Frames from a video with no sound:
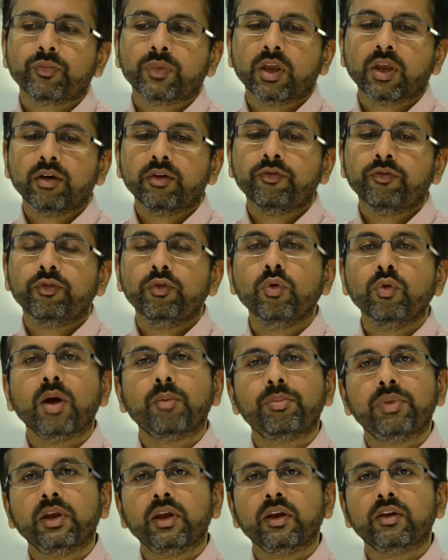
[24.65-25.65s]
There are few
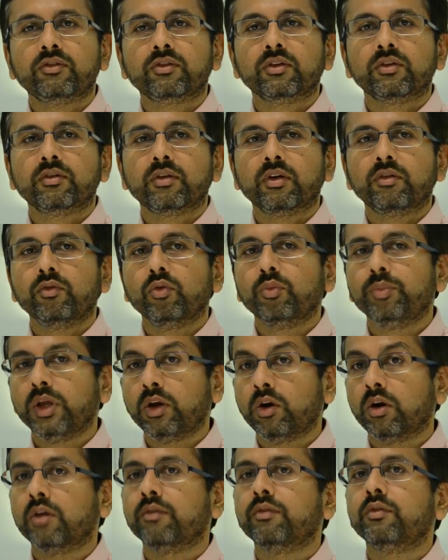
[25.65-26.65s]
applications that you
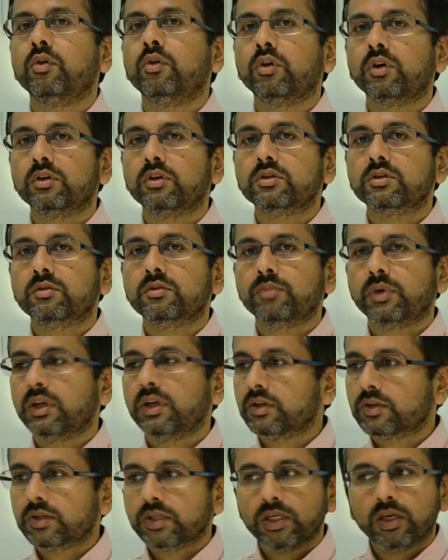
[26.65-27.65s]
may not have noticed, but
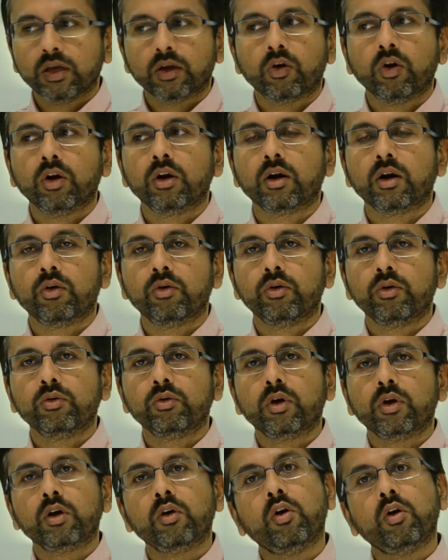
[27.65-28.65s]
they see are all around
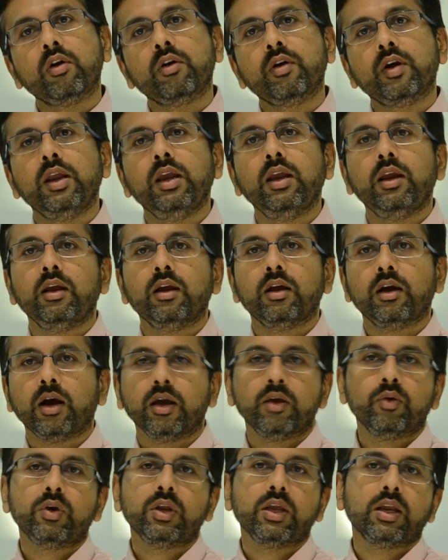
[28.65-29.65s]
you, are already
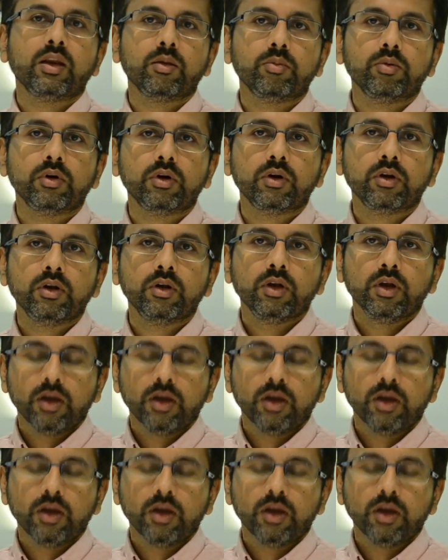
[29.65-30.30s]
IoT enabled.